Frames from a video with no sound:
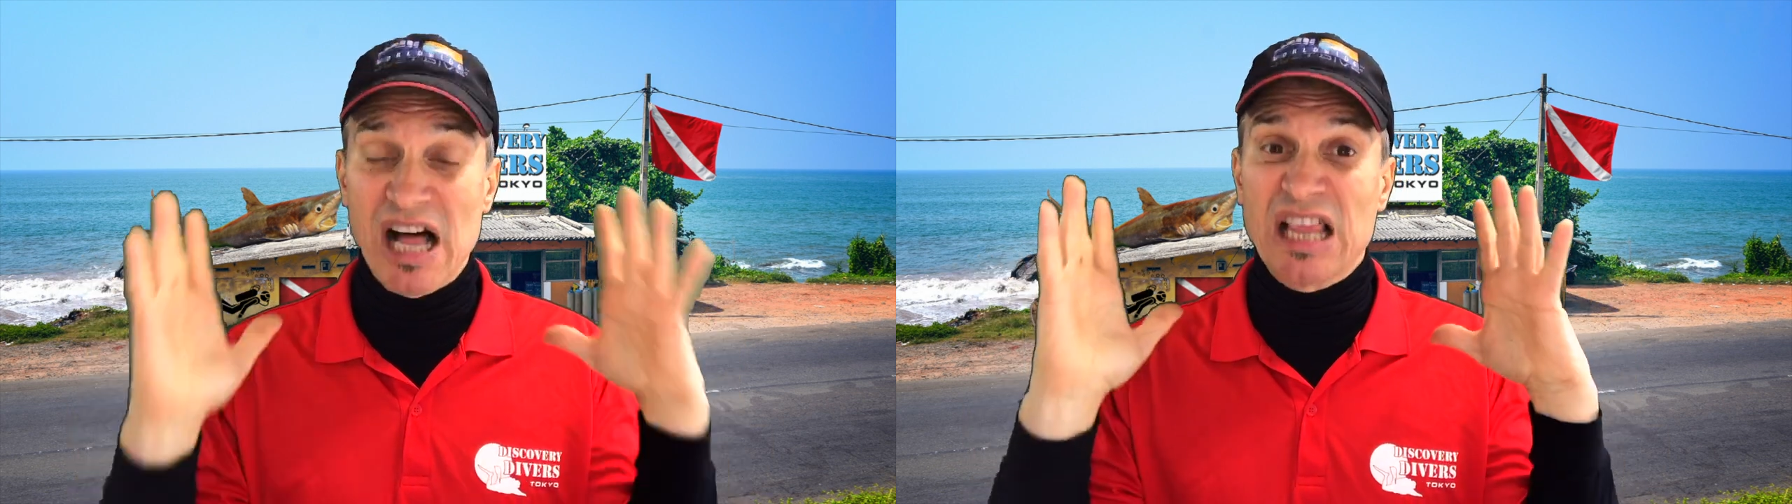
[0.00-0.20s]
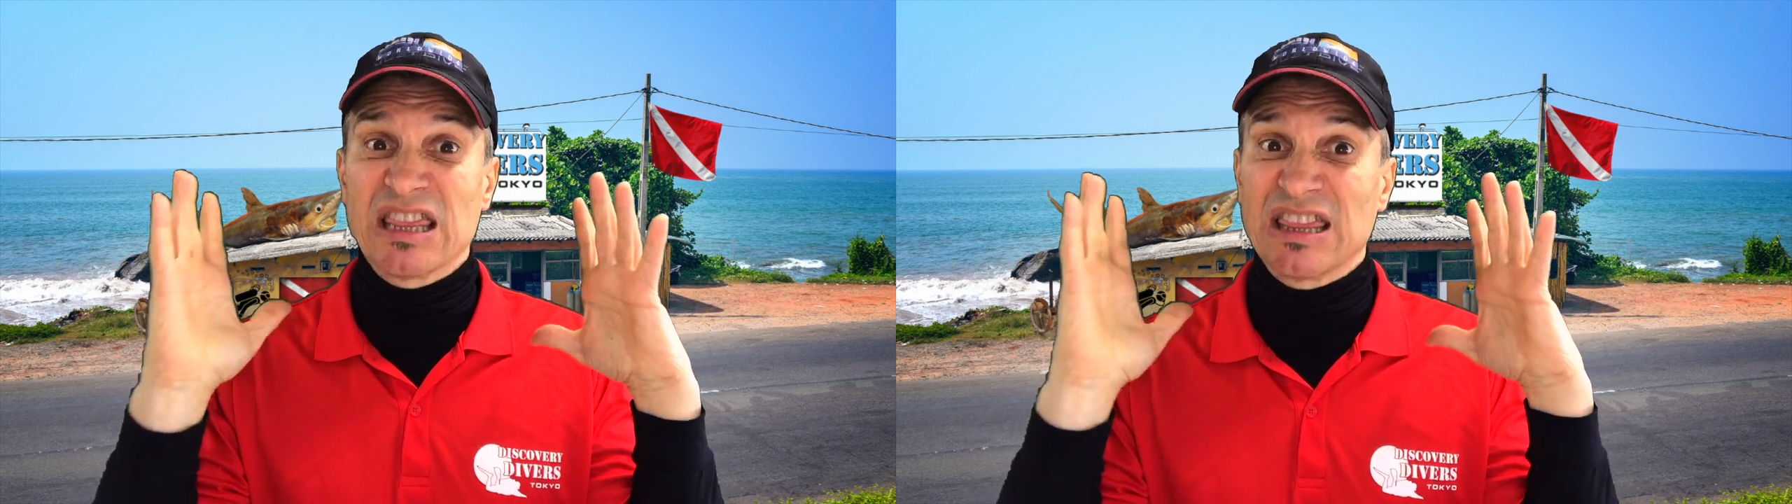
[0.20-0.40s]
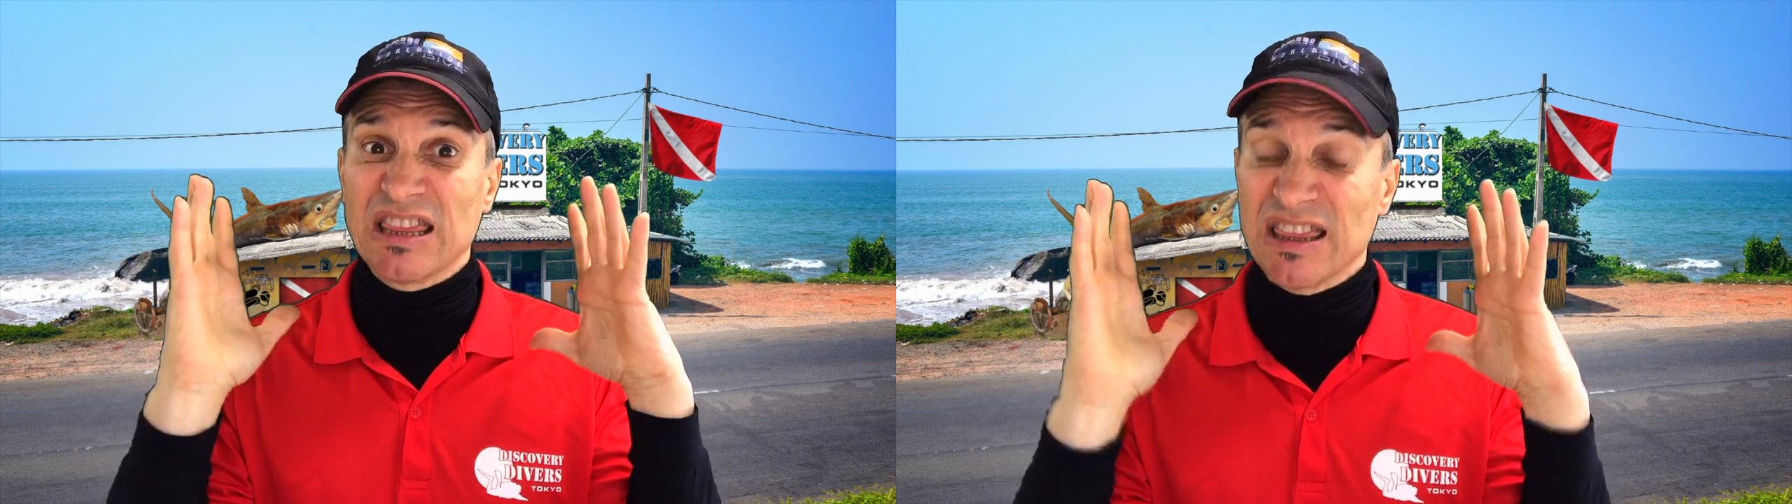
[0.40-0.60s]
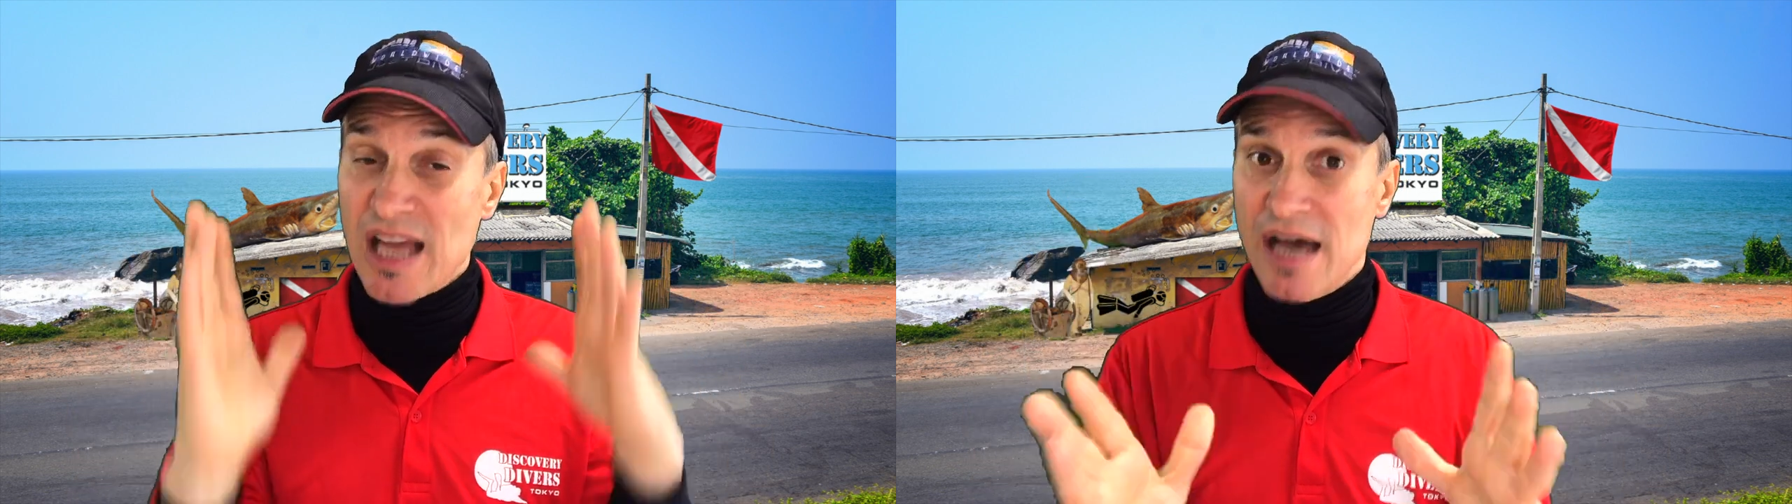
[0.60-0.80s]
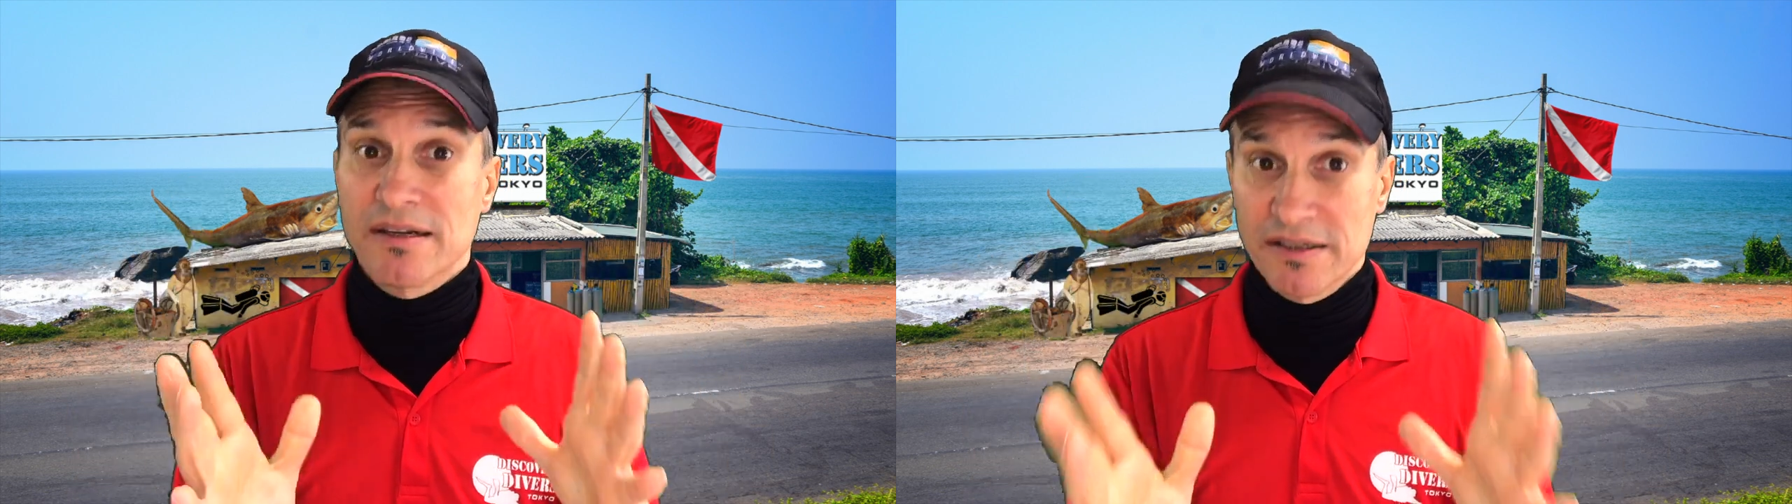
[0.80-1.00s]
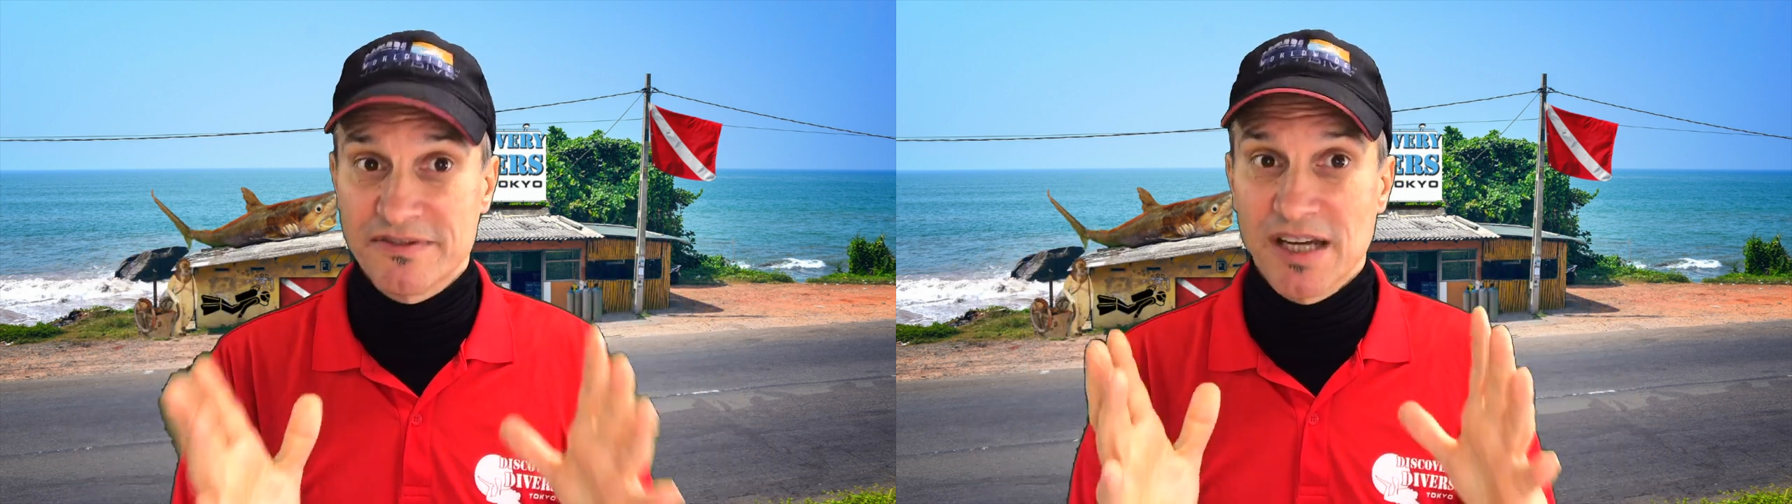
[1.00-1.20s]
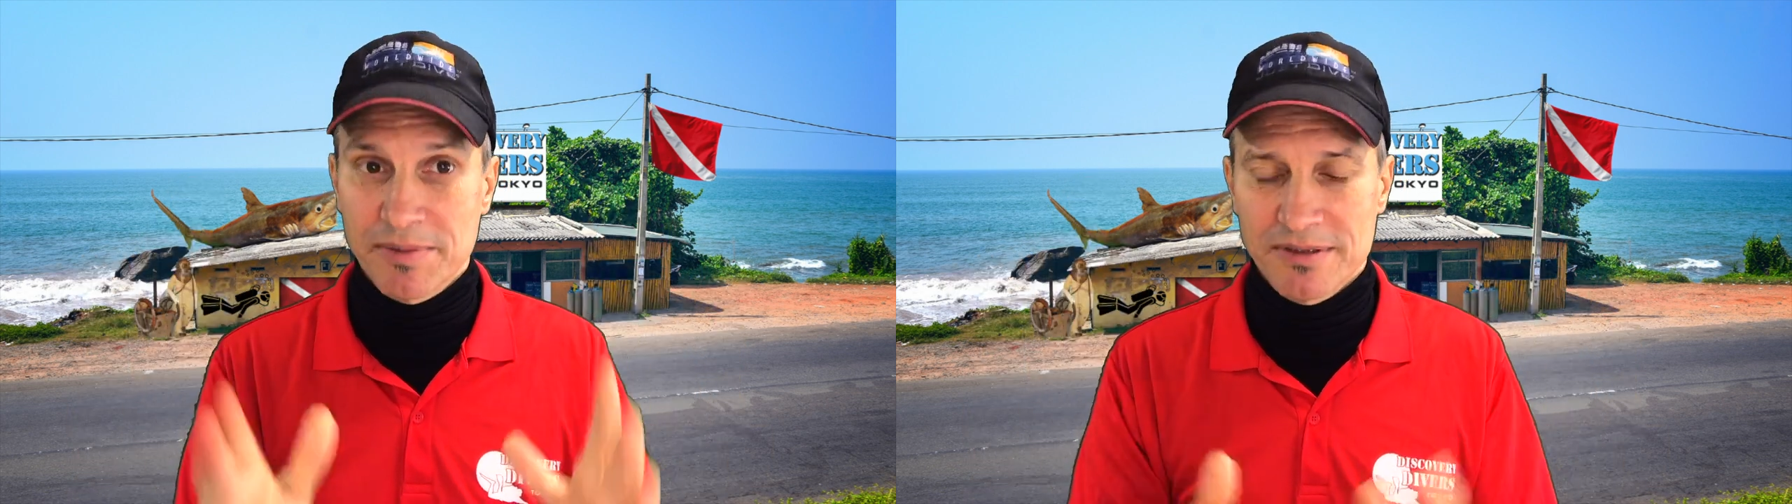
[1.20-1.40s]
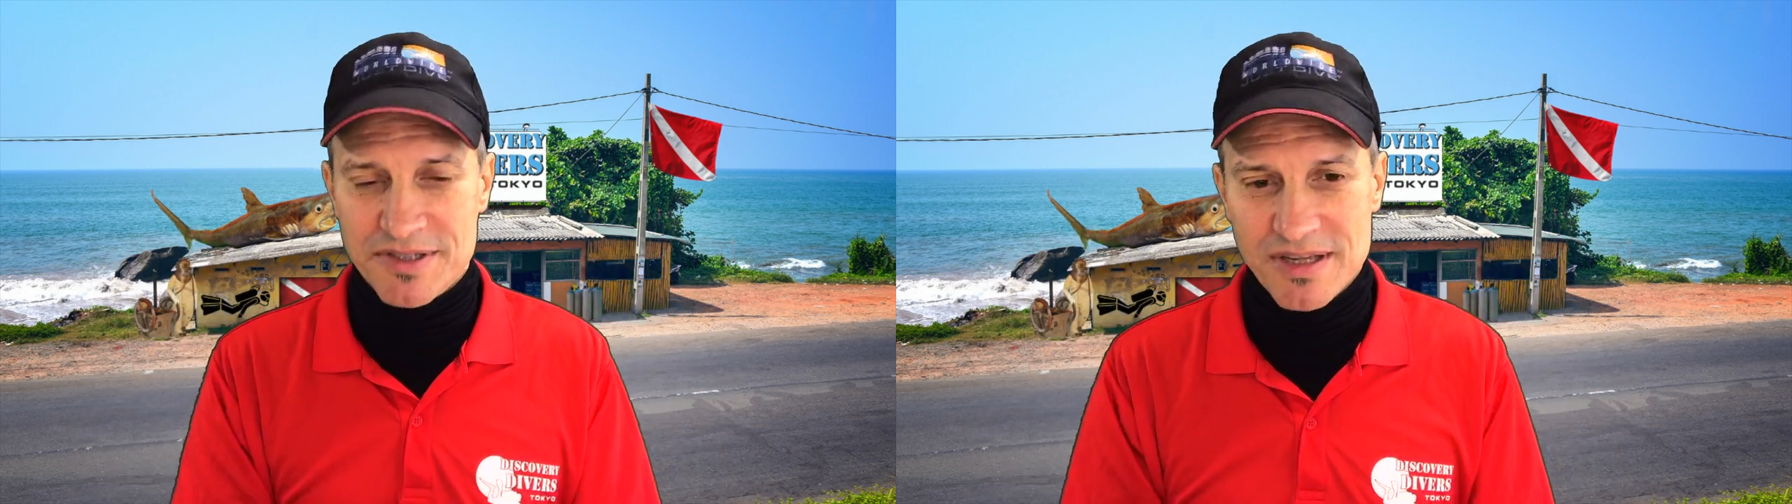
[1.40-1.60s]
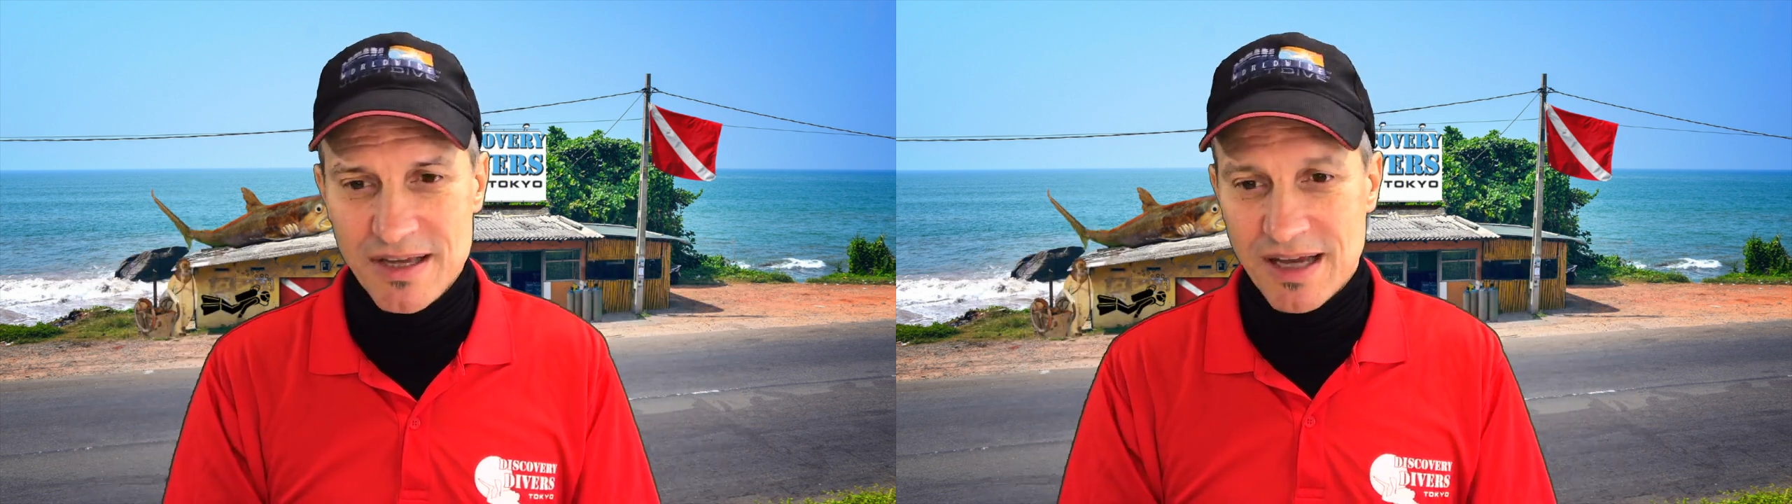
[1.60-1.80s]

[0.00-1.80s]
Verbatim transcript: a lot of doubles